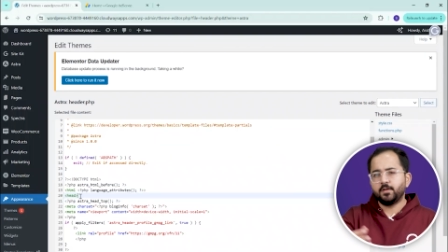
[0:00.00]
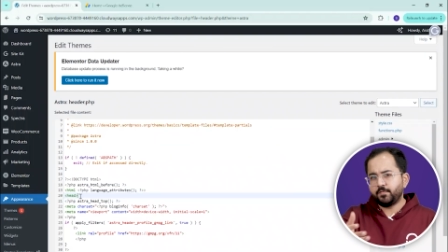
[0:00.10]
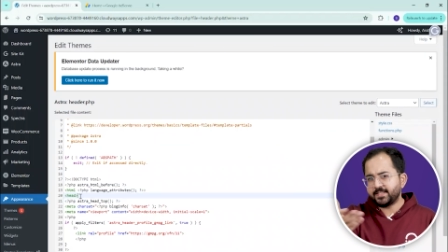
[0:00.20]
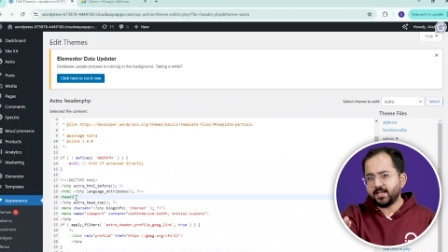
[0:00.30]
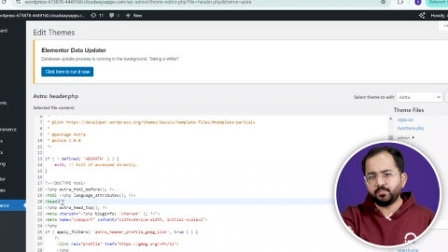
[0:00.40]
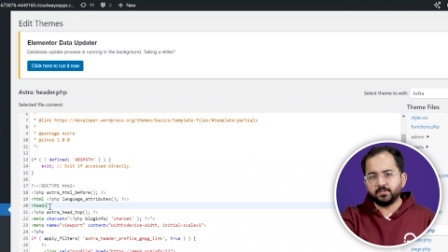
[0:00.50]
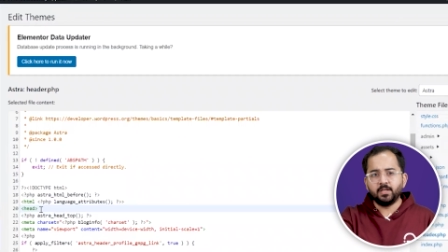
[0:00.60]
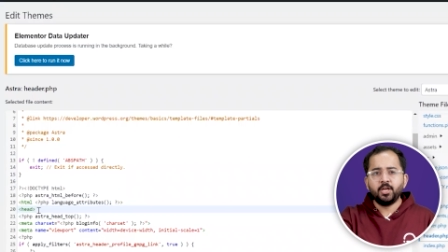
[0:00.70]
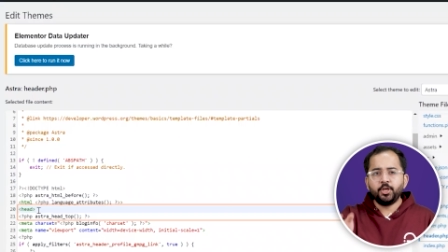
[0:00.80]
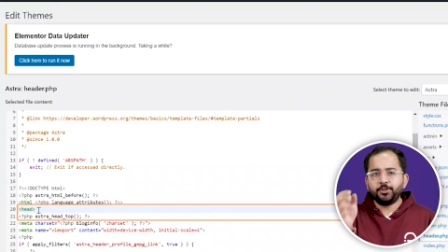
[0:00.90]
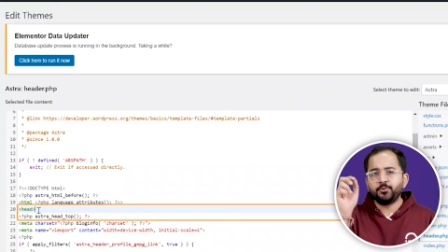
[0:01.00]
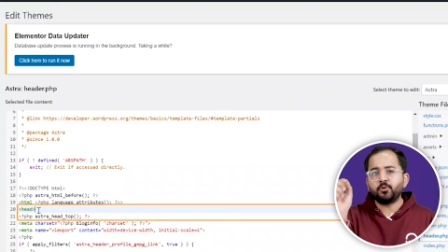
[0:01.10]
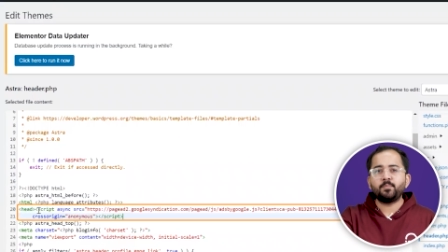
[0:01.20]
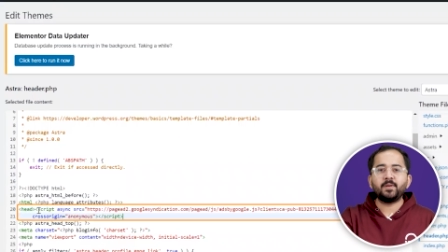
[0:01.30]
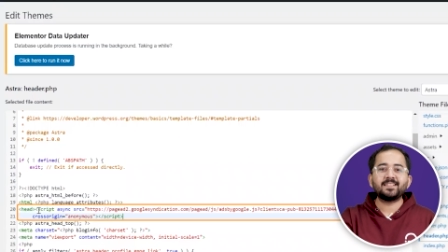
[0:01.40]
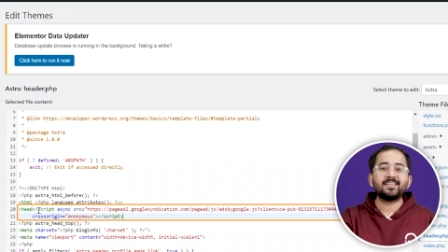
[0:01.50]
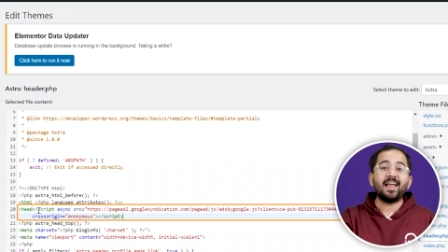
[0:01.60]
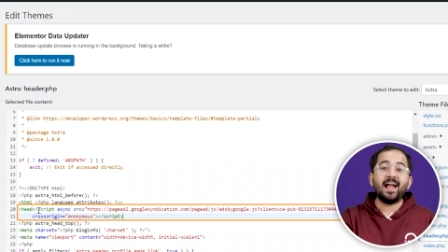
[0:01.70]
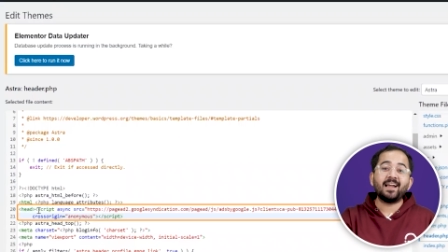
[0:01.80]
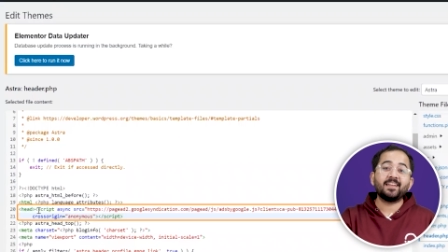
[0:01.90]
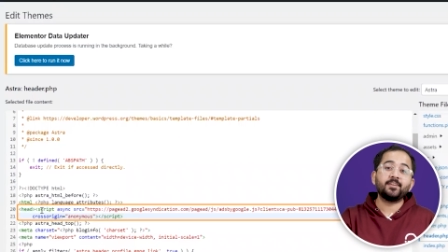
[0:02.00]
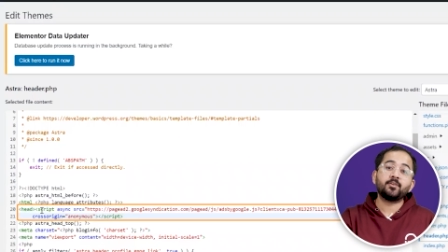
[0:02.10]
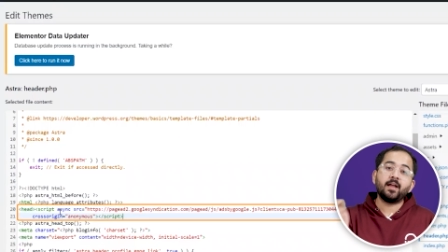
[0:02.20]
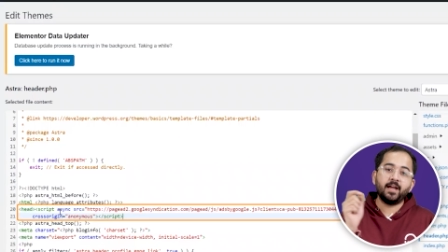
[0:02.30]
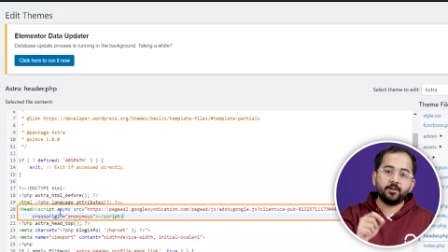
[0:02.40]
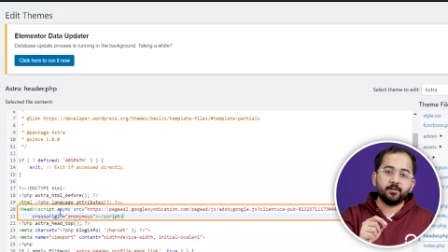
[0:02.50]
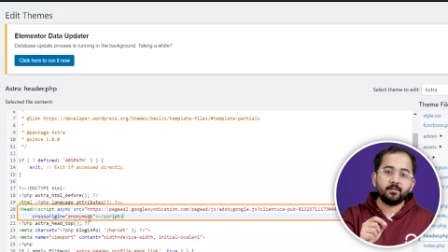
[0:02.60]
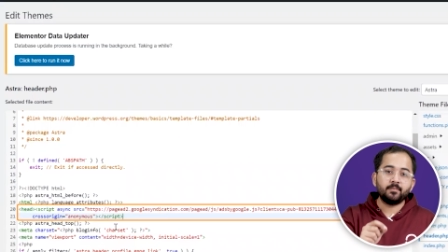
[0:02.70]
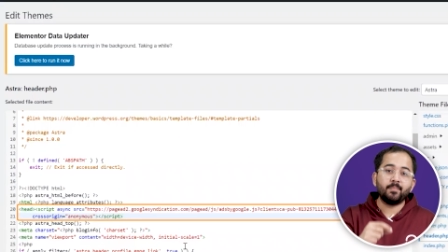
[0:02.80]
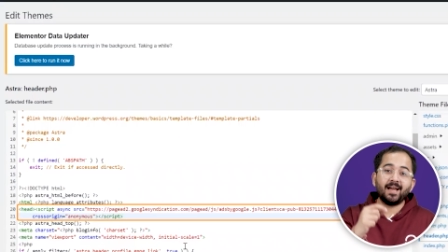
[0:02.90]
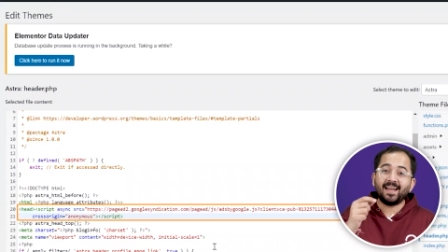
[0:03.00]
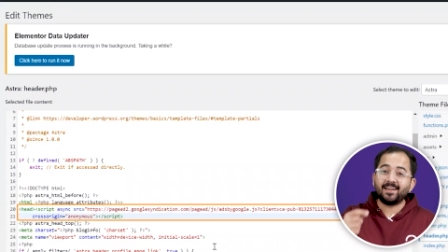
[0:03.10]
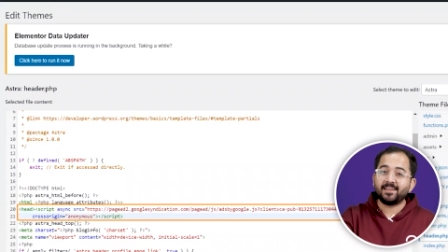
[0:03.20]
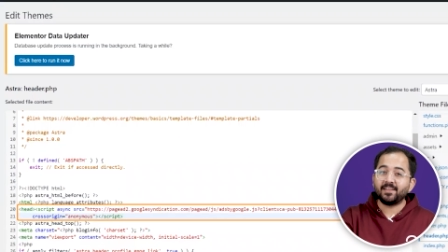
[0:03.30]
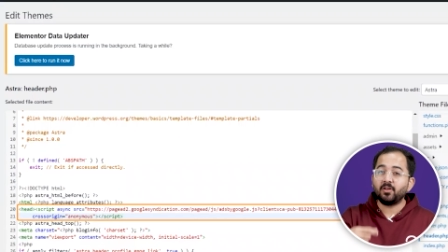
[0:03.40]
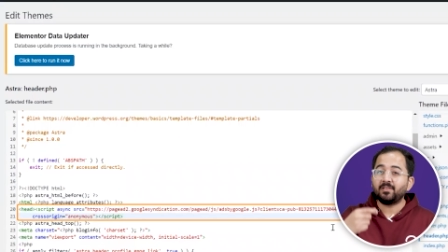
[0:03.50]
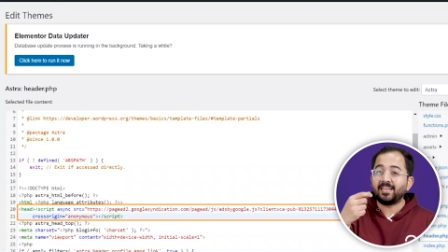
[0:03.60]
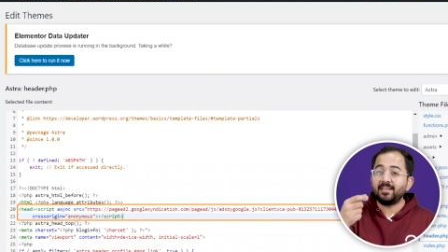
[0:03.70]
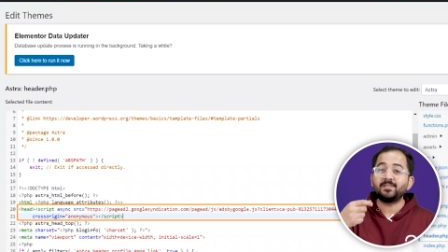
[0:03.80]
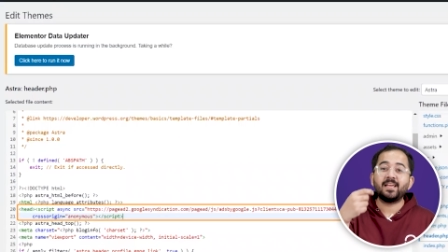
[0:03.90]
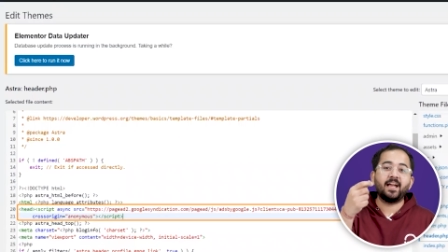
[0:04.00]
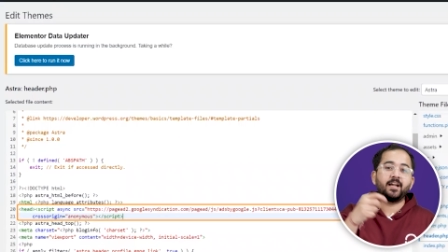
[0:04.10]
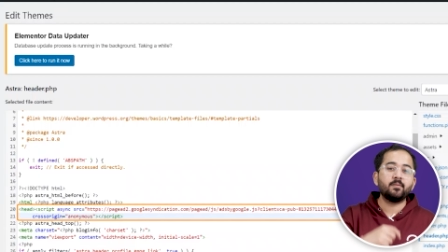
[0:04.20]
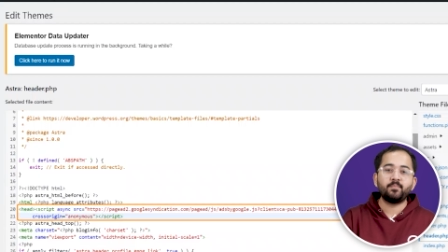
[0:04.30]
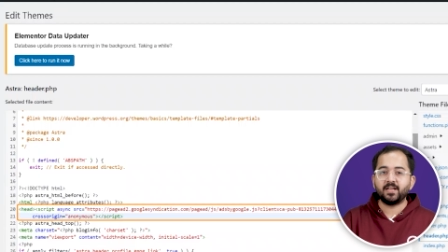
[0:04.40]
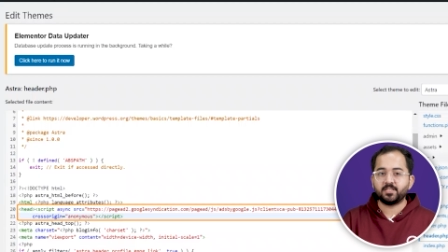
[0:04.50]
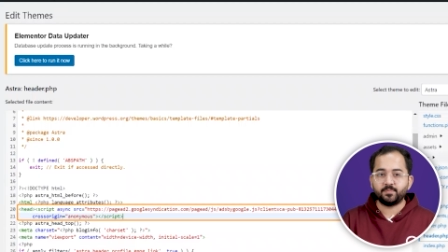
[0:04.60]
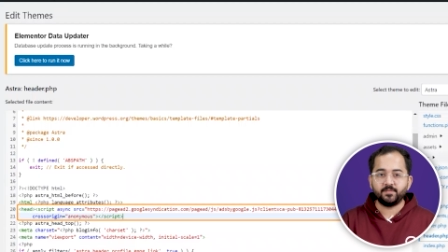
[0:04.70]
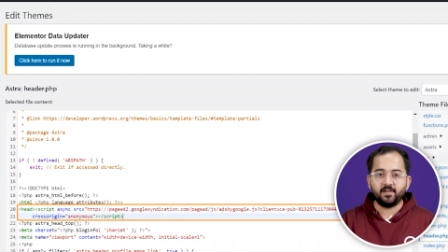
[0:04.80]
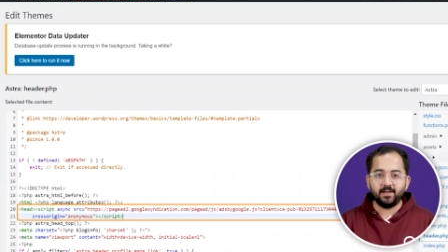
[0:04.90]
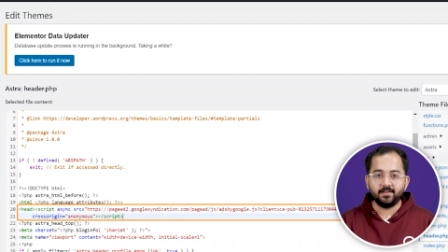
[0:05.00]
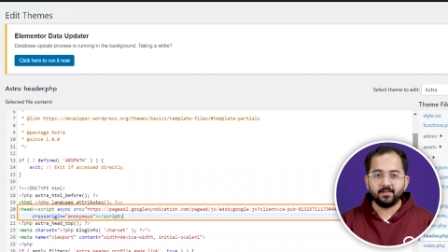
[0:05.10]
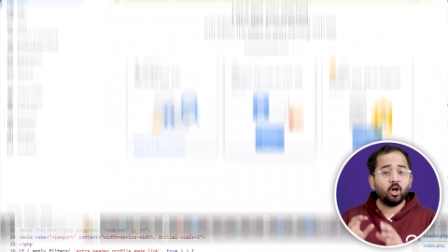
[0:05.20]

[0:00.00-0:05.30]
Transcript: For example, you could place an ad in your header by editing your theme's header PHP file.